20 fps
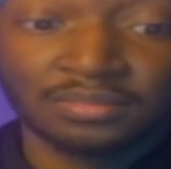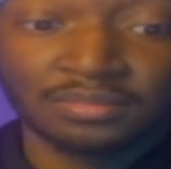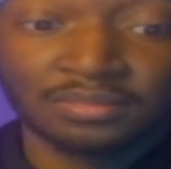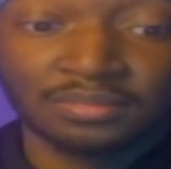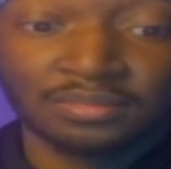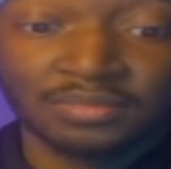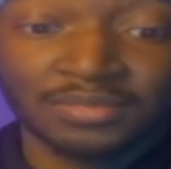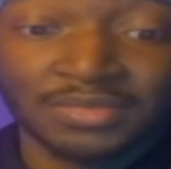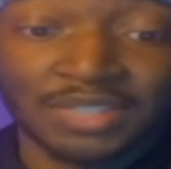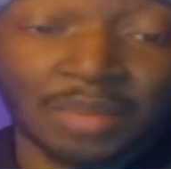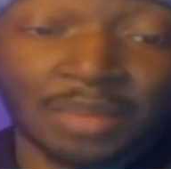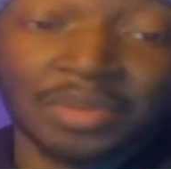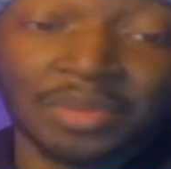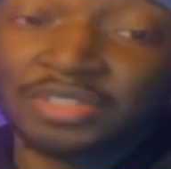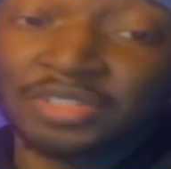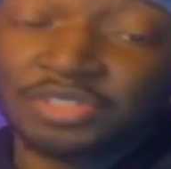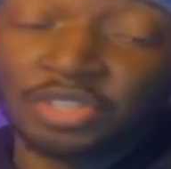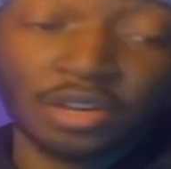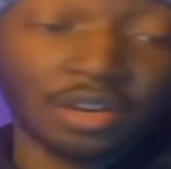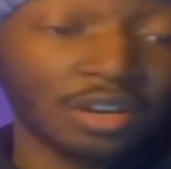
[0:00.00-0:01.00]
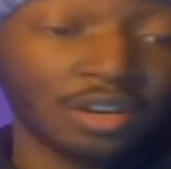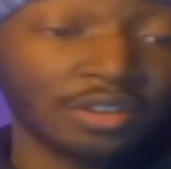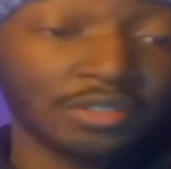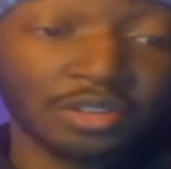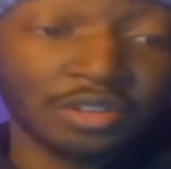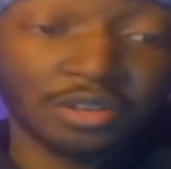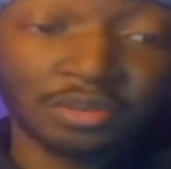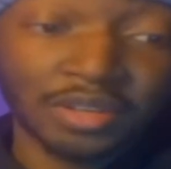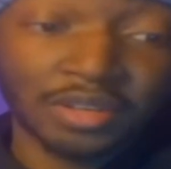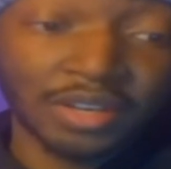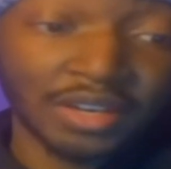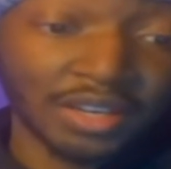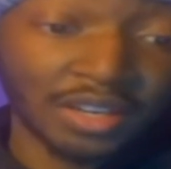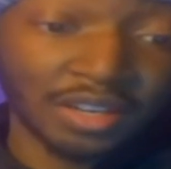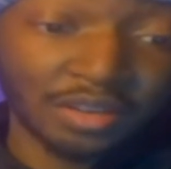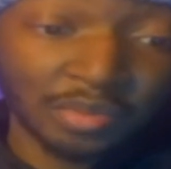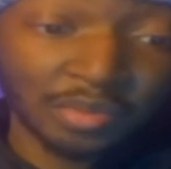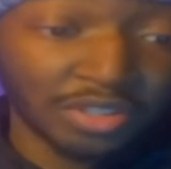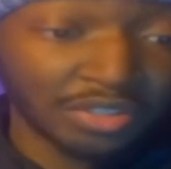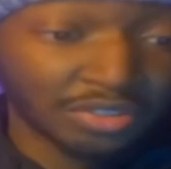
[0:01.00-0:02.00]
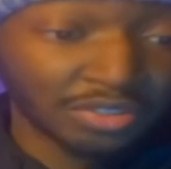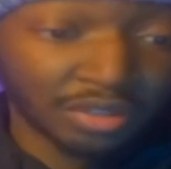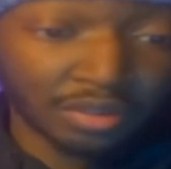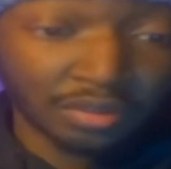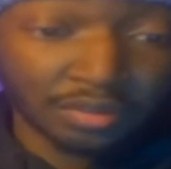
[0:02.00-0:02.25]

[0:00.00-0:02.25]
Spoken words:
I mean, to her though, they're enemies, so.